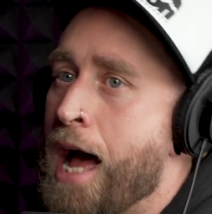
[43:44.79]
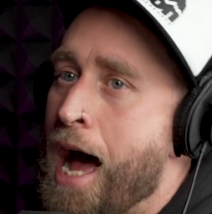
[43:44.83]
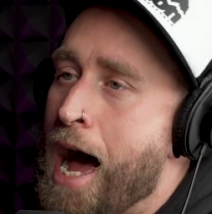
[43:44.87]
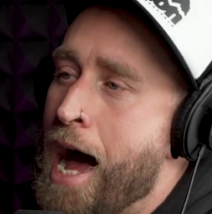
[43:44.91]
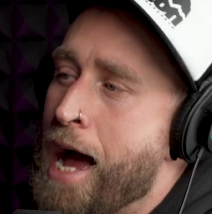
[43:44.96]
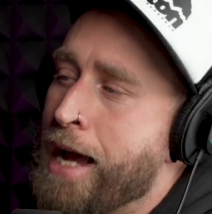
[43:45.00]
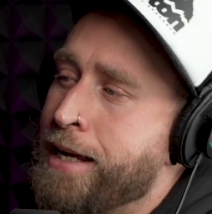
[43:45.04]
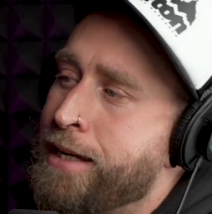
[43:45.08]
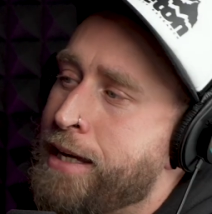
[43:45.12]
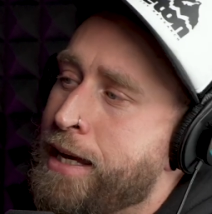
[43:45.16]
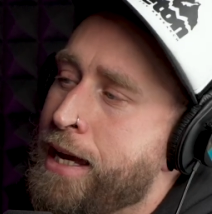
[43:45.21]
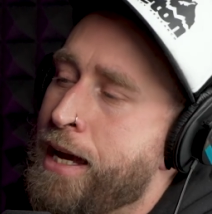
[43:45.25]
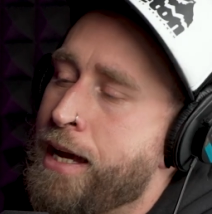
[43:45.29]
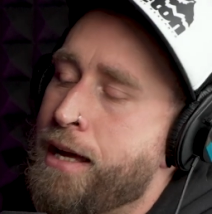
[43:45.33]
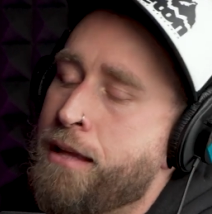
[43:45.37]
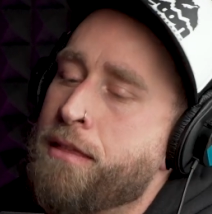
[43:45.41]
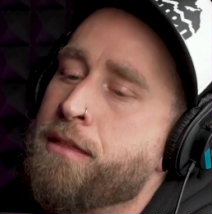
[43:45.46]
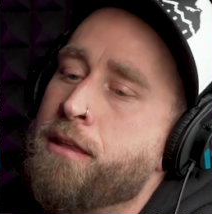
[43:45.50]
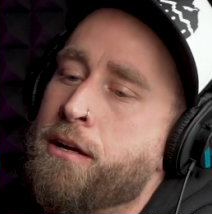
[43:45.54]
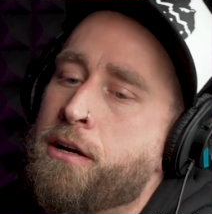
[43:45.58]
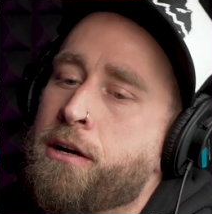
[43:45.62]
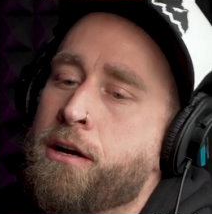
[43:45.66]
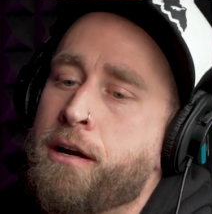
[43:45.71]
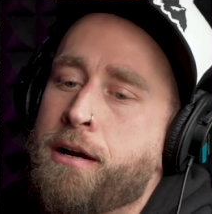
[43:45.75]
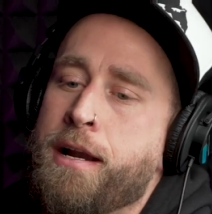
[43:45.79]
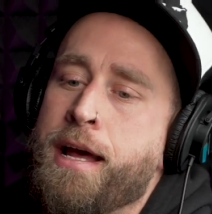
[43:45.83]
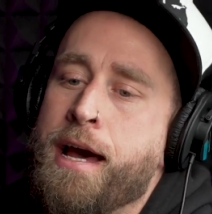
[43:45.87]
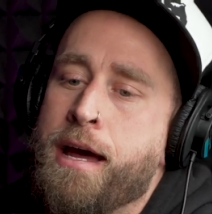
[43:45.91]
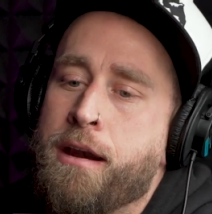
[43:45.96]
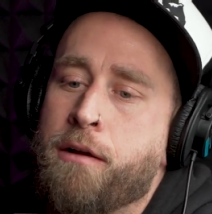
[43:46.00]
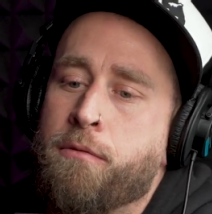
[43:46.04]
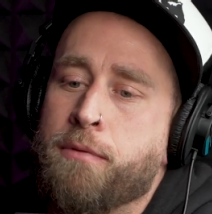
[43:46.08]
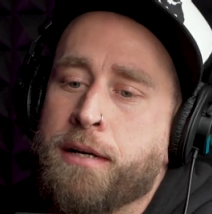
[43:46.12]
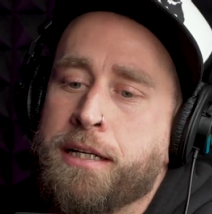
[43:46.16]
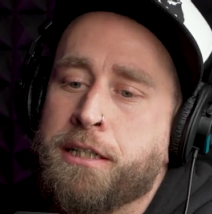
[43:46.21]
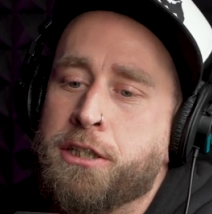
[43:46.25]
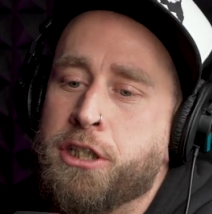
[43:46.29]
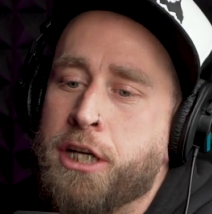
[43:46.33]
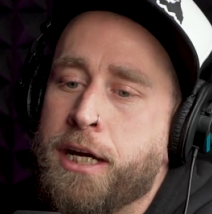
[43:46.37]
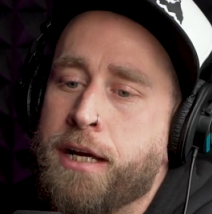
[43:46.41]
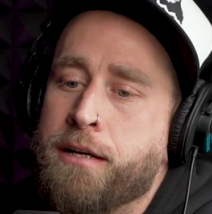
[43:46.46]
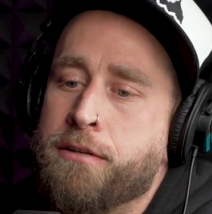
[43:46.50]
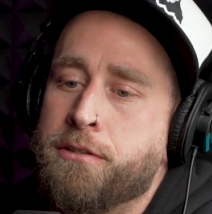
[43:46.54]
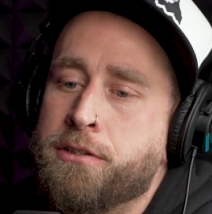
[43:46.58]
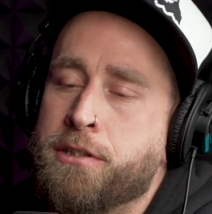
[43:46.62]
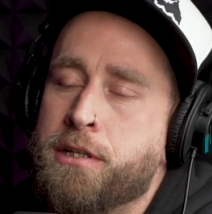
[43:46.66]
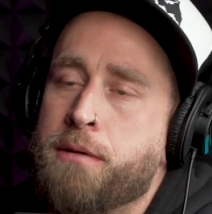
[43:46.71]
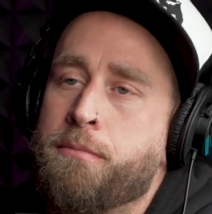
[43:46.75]
I can learn how to
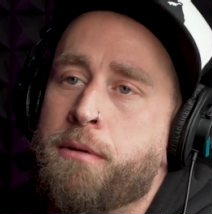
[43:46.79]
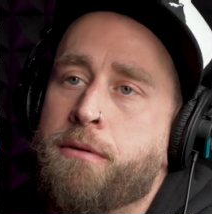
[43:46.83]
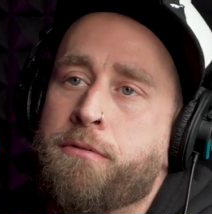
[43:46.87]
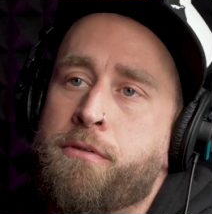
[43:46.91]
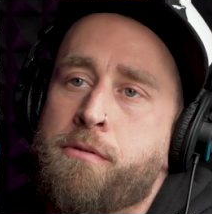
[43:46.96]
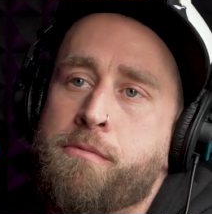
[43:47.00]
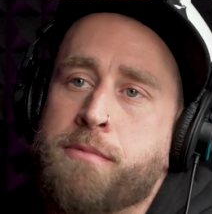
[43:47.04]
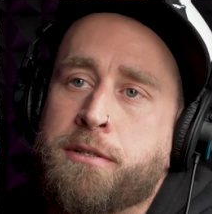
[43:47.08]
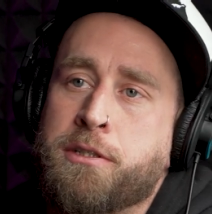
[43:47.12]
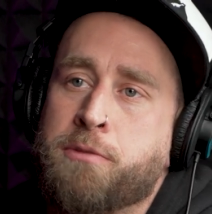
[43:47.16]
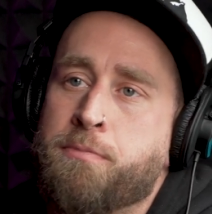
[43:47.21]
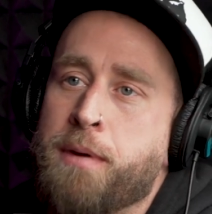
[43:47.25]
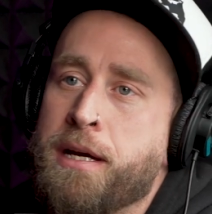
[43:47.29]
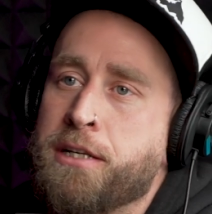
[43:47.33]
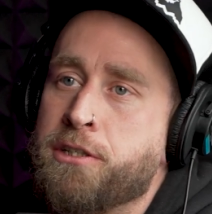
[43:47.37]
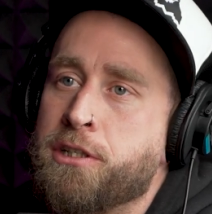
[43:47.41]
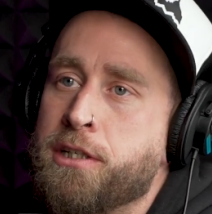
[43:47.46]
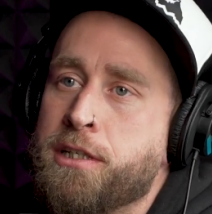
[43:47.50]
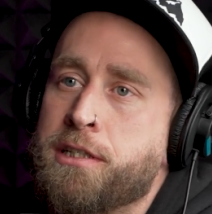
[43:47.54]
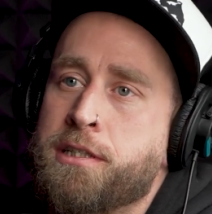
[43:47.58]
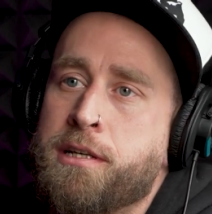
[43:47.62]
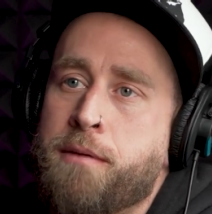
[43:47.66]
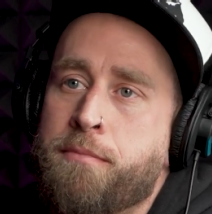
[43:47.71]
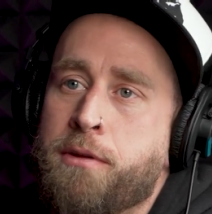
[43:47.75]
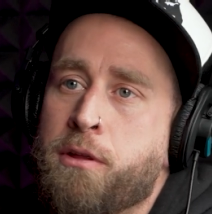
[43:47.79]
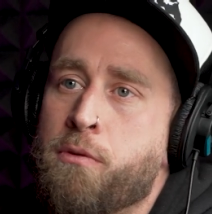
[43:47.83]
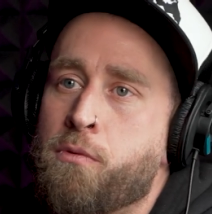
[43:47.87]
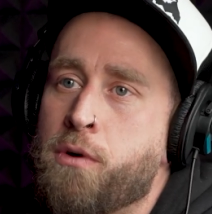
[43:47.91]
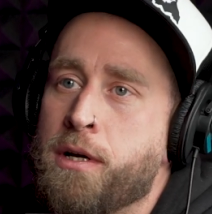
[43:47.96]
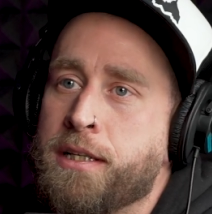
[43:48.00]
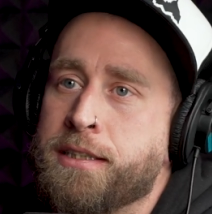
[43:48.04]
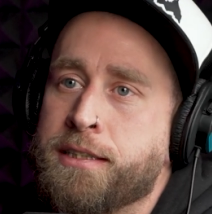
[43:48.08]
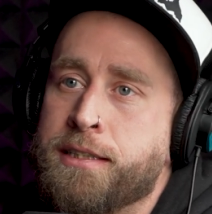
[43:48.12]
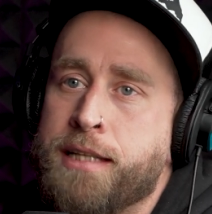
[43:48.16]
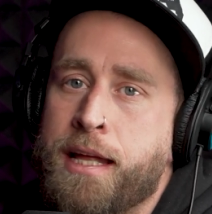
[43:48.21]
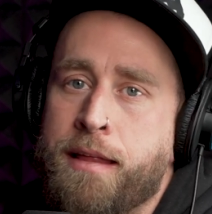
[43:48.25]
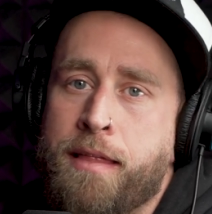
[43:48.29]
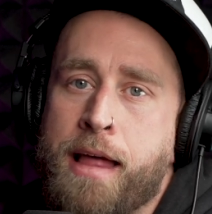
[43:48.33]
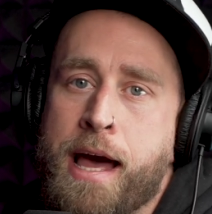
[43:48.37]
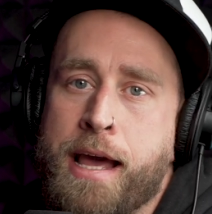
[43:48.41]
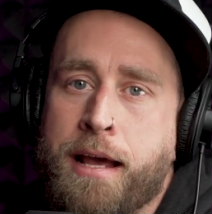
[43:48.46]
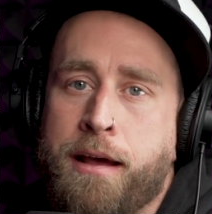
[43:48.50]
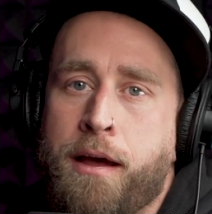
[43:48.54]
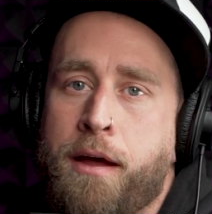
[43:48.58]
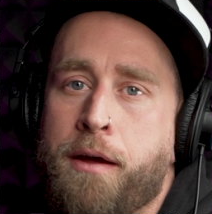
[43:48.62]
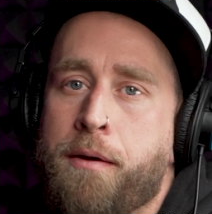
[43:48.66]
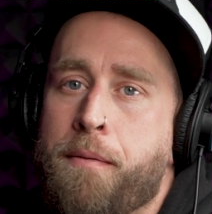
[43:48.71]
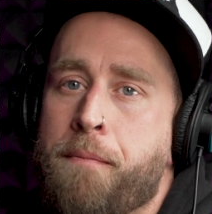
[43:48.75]
rechannel some of them, especially some of the ones that,
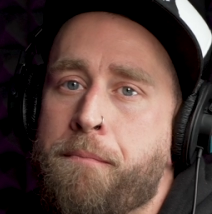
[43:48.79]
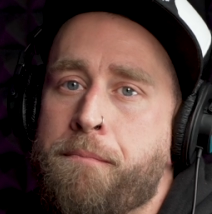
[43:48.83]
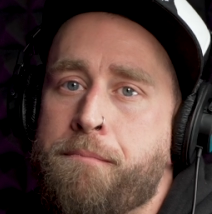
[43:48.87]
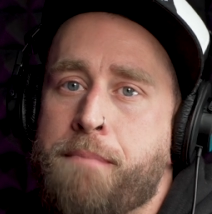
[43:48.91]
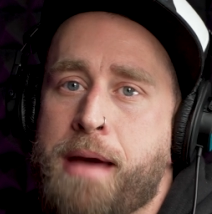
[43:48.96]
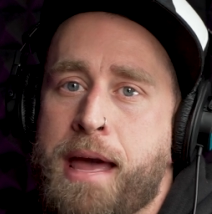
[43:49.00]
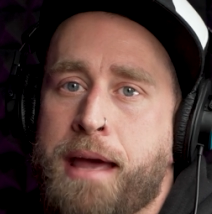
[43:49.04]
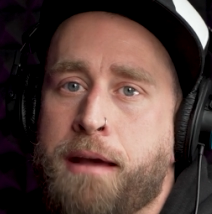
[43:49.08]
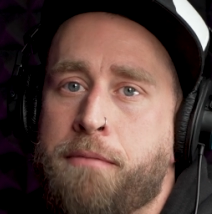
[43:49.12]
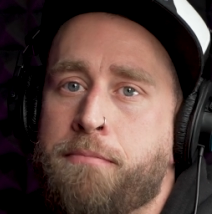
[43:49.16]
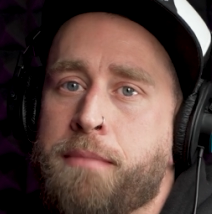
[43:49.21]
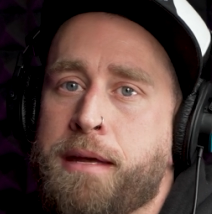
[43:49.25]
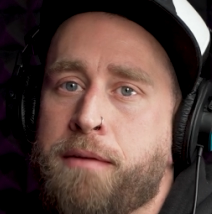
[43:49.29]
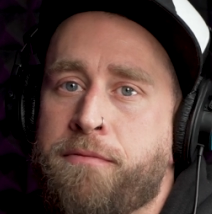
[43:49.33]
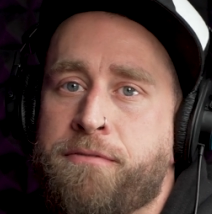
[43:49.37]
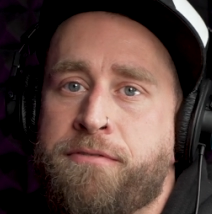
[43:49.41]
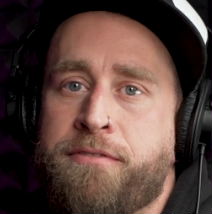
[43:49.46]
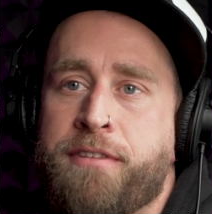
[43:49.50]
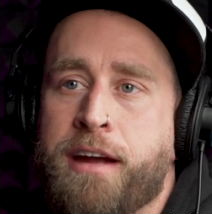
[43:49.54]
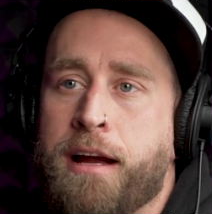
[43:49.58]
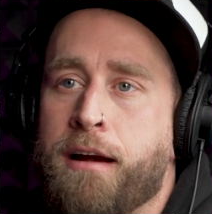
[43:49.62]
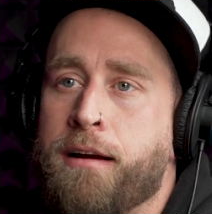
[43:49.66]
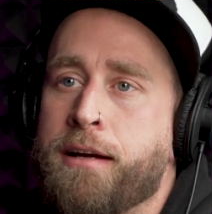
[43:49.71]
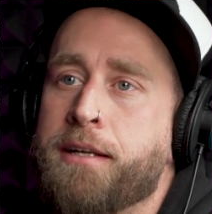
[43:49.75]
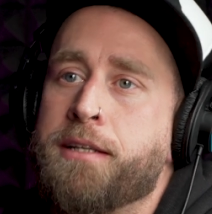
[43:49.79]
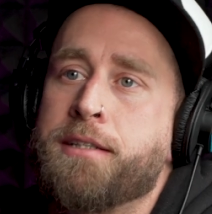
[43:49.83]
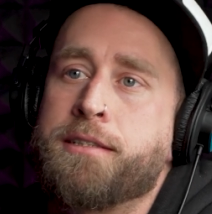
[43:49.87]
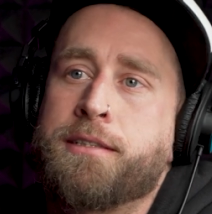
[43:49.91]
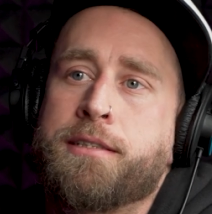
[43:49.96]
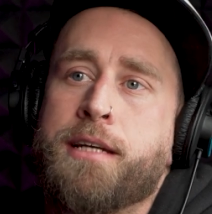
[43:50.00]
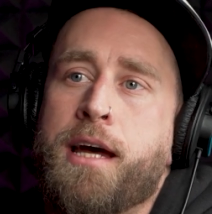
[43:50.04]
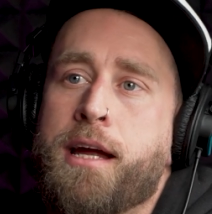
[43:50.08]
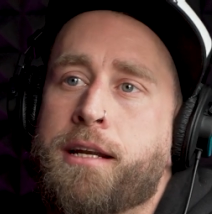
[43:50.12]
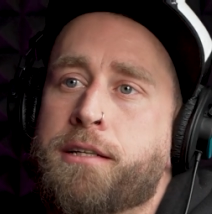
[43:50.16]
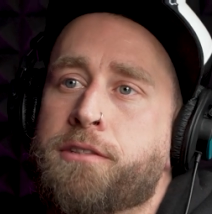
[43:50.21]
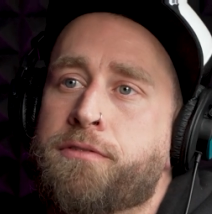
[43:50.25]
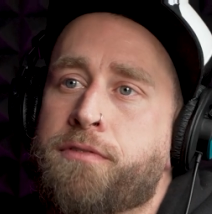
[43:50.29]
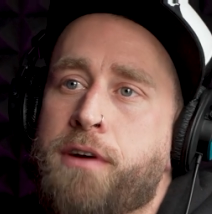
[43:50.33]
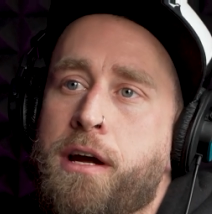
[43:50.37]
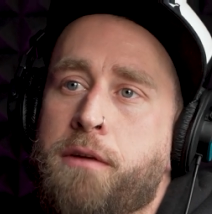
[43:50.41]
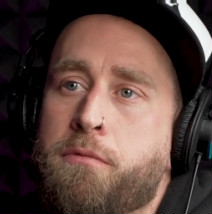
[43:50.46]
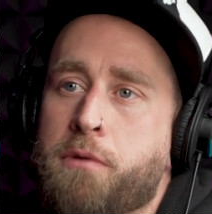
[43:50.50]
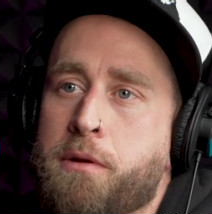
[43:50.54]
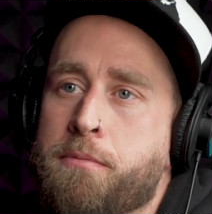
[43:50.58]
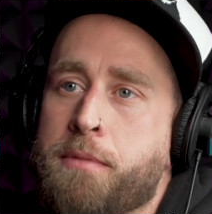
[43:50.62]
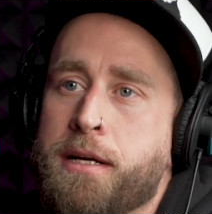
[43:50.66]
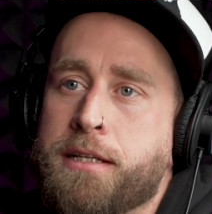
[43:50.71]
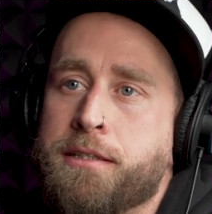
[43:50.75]
like, make me very
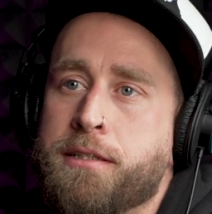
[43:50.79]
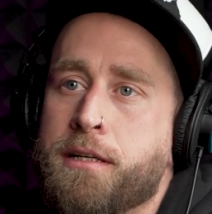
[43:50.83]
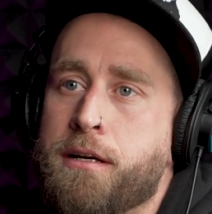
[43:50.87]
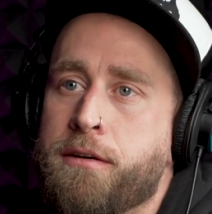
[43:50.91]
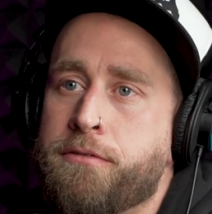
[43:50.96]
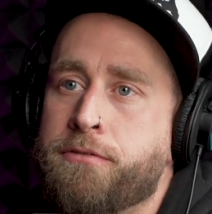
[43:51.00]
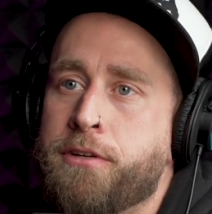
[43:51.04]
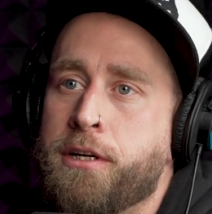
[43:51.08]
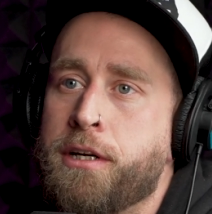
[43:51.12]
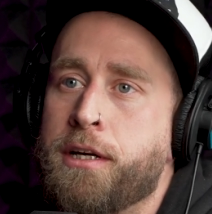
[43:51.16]
dissatisfied with myself.